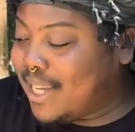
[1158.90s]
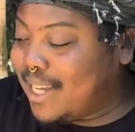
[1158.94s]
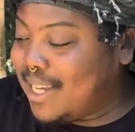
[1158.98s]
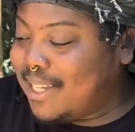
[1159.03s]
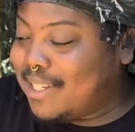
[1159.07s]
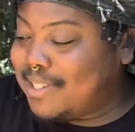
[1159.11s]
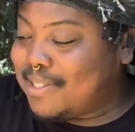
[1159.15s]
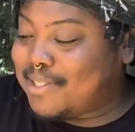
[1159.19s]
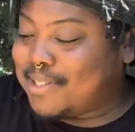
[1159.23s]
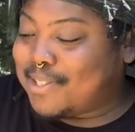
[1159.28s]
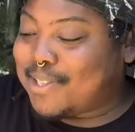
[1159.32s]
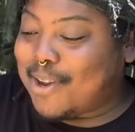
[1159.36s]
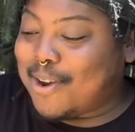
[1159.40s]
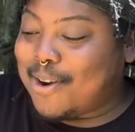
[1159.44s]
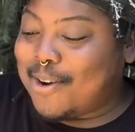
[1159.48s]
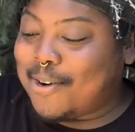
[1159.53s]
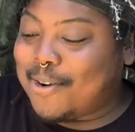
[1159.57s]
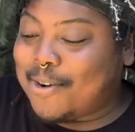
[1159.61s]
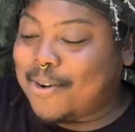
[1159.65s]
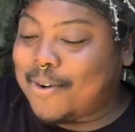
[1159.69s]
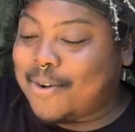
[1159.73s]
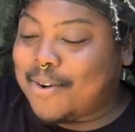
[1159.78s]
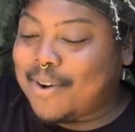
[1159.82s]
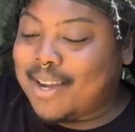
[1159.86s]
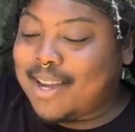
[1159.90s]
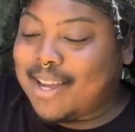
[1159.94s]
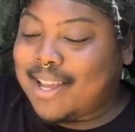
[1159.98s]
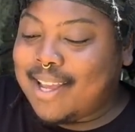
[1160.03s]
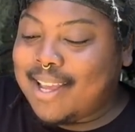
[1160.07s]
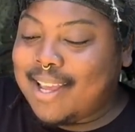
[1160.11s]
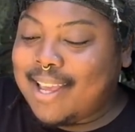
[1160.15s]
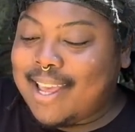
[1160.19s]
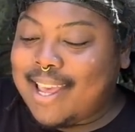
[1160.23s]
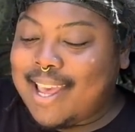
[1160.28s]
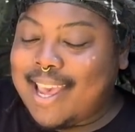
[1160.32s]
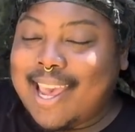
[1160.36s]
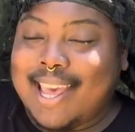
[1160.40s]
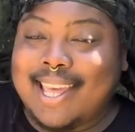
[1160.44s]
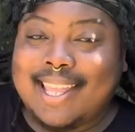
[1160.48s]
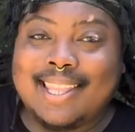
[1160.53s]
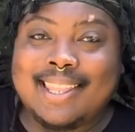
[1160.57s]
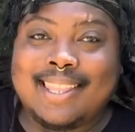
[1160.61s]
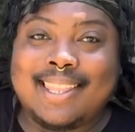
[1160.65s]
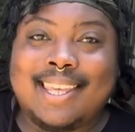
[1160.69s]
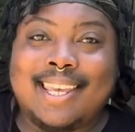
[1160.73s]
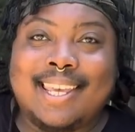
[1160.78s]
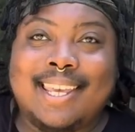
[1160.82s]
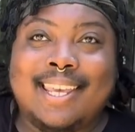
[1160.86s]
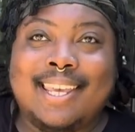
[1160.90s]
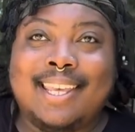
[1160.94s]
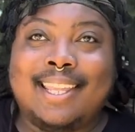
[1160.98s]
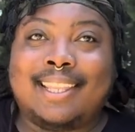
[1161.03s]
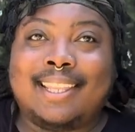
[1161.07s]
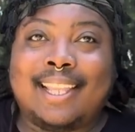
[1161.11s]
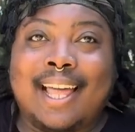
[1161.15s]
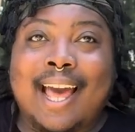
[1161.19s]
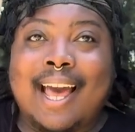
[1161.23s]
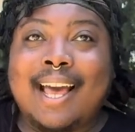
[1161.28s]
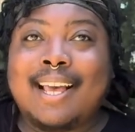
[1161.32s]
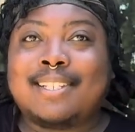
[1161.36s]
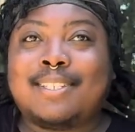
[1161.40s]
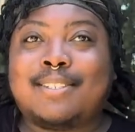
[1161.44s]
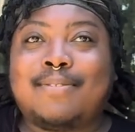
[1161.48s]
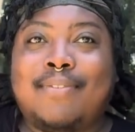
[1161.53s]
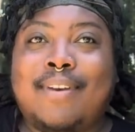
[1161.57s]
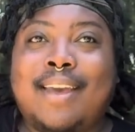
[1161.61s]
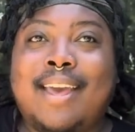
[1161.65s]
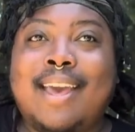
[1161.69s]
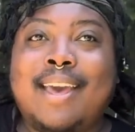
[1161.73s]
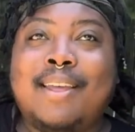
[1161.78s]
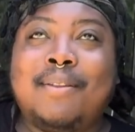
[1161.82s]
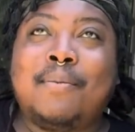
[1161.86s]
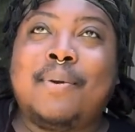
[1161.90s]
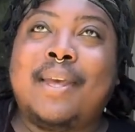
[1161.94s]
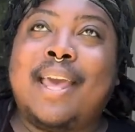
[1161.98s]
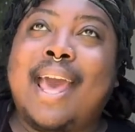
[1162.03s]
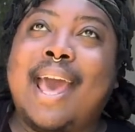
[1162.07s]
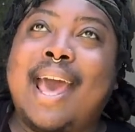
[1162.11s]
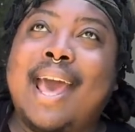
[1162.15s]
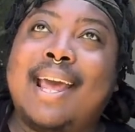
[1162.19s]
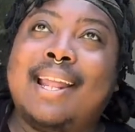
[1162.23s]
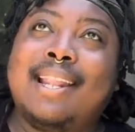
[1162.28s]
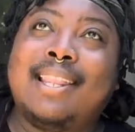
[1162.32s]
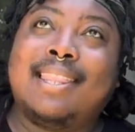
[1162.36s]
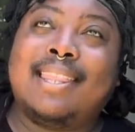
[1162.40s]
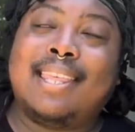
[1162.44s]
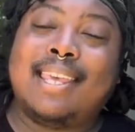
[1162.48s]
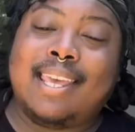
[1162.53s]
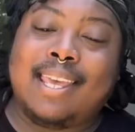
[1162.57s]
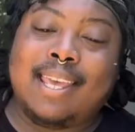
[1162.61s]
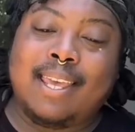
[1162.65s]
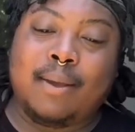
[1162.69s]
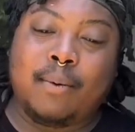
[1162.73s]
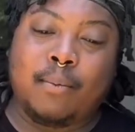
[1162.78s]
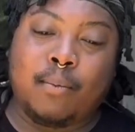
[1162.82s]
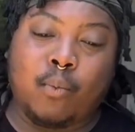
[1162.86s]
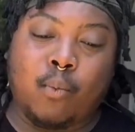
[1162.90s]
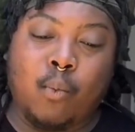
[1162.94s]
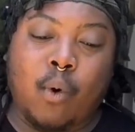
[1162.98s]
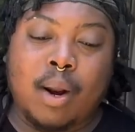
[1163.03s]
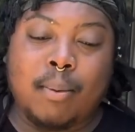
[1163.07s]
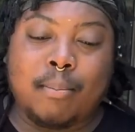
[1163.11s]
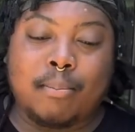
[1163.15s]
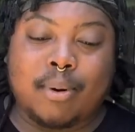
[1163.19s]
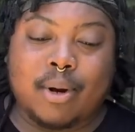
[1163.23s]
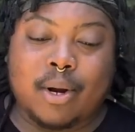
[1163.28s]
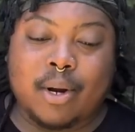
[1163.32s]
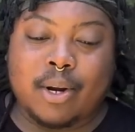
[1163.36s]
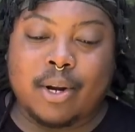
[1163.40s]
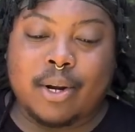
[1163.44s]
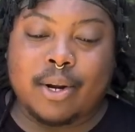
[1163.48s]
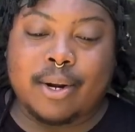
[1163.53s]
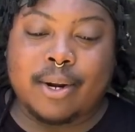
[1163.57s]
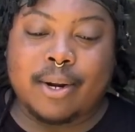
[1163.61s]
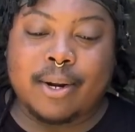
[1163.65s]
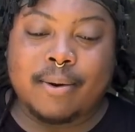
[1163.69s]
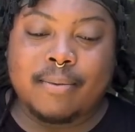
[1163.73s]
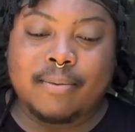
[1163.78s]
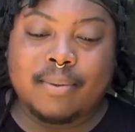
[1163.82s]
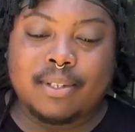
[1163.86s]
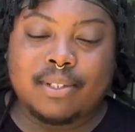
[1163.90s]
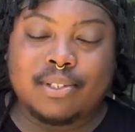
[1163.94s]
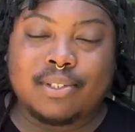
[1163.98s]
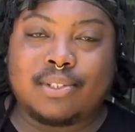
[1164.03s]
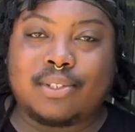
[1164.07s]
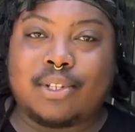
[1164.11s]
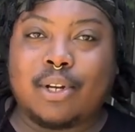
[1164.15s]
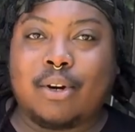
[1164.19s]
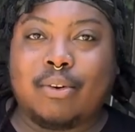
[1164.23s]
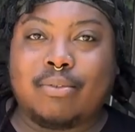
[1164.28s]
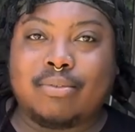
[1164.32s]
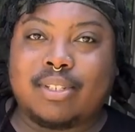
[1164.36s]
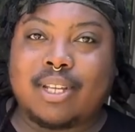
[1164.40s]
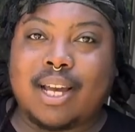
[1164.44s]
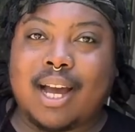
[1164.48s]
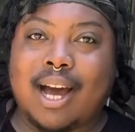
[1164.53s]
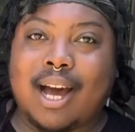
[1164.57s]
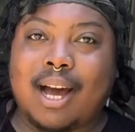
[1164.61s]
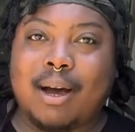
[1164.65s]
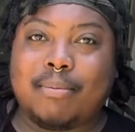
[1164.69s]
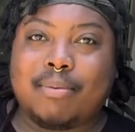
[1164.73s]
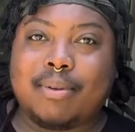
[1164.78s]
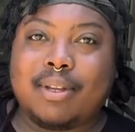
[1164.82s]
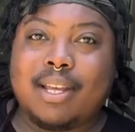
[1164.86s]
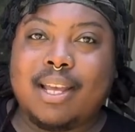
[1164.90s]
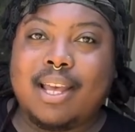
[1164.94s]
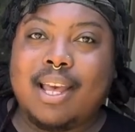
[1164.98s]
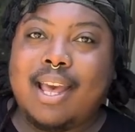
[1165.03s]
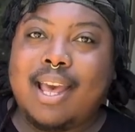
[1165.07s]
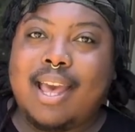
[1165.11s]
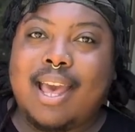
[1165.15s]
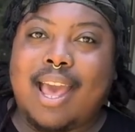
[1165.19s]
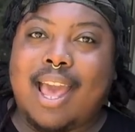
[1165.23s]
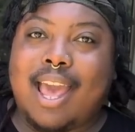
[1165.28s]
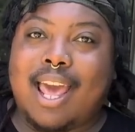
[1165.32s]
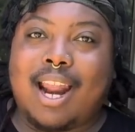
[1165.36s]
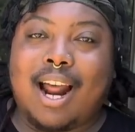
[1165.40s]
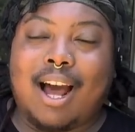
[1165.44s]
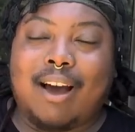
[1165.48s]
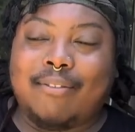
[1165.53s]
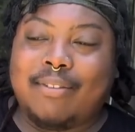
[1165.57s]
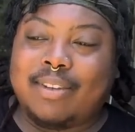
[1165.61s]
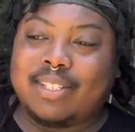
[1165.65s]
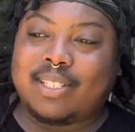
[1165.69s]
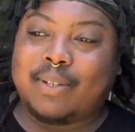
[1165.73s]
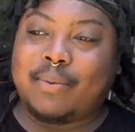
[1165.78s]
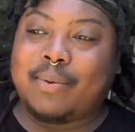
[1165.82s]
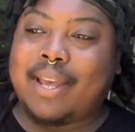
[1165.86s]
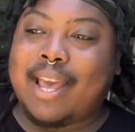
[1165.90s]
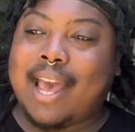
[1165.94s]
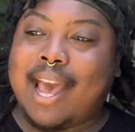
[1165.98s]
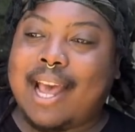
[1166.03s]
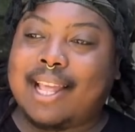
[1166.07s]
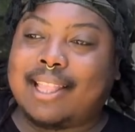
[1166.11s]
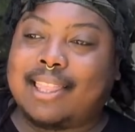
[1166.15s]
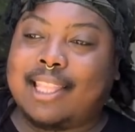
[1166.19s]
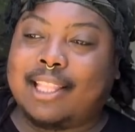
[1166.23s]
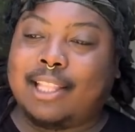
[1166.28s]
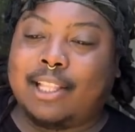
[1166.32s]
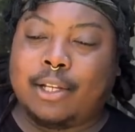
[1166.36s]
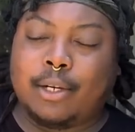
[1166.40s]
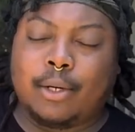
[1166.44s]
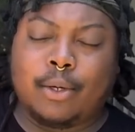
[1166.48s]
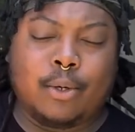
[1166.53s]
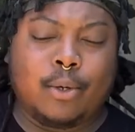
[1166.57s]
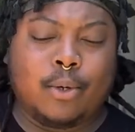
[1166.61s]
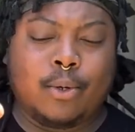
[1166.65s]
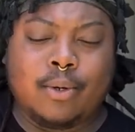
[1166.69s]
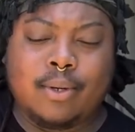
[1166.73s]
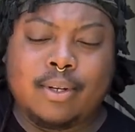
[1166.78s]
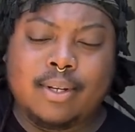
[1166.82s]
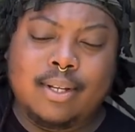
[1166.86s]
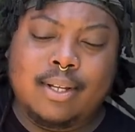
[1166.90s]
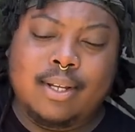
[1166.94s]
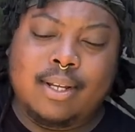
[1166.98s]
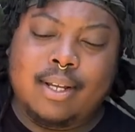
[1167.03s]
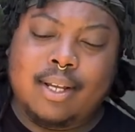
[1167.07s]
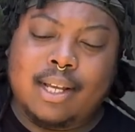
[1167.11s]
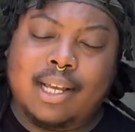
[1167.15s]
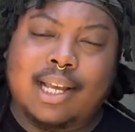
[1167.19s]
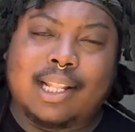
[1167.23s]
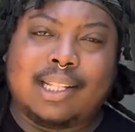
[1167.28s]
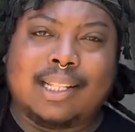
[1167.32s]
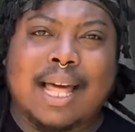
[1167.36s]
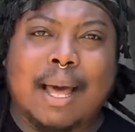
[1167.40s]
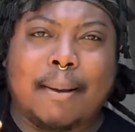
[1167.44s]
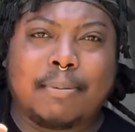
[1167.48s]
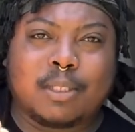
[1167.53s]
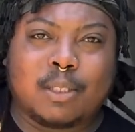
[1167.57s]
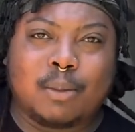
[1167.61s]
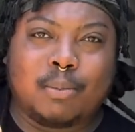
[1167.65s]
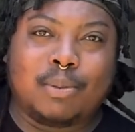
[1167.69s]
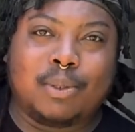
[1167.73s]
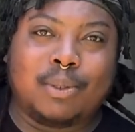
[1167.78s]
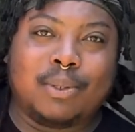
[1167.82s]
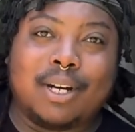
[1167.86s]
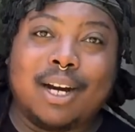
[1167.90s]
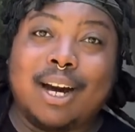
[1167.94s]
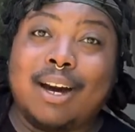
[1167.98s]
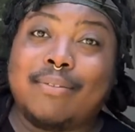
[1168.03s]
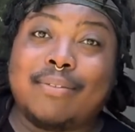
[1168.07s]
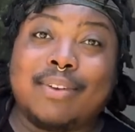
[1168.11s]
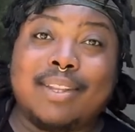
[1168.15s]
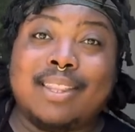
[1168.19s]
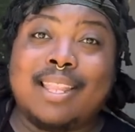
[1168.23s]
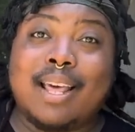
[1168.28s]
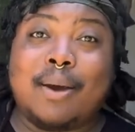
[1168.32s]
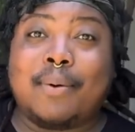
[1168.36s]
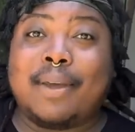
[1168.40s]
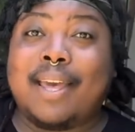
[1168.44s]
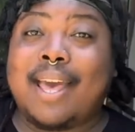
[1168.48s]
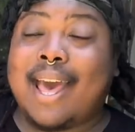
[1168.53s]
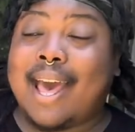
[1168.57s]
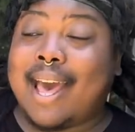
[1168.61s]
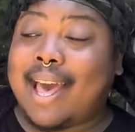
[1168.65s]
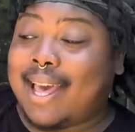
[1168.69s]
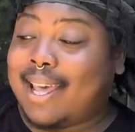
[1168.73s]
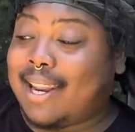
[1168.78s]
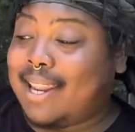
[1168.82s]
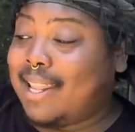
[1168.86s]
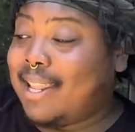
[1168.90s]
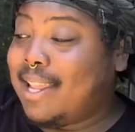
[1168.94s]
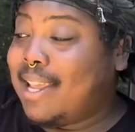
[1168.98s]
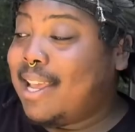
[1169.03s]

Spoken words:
So in the last van we had the 1-burner stovetop, and obviously we had the little collapsible oven that we had.